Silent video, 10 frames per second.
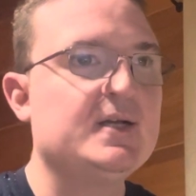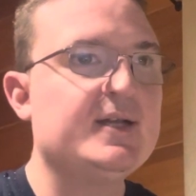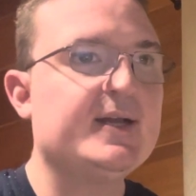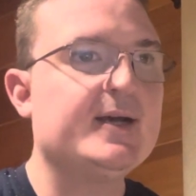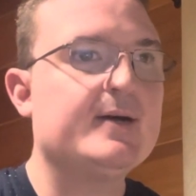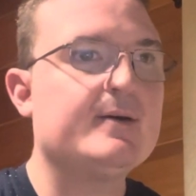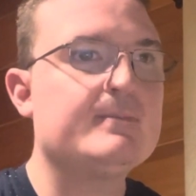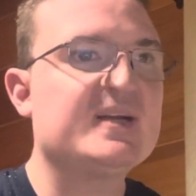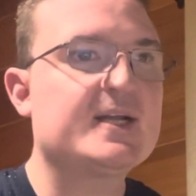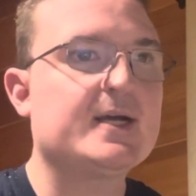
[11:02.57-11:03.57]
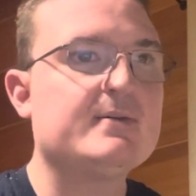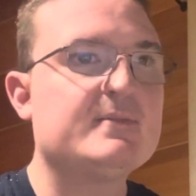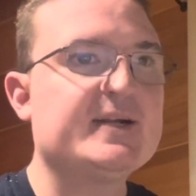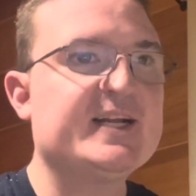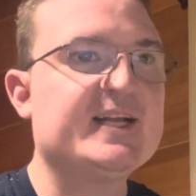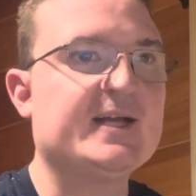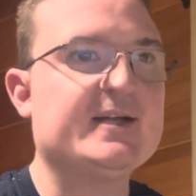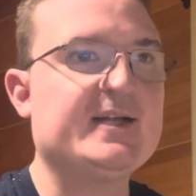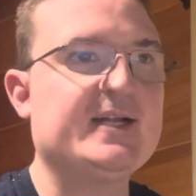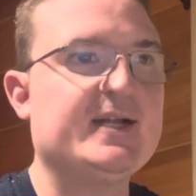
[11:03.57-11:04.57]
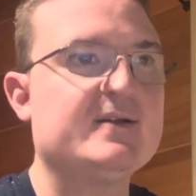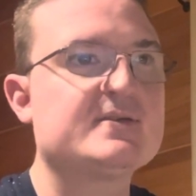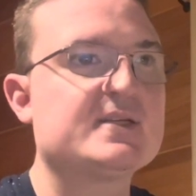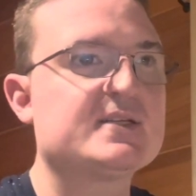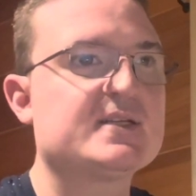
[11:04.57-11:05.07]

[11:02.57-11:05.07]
Now, Montgomery County uses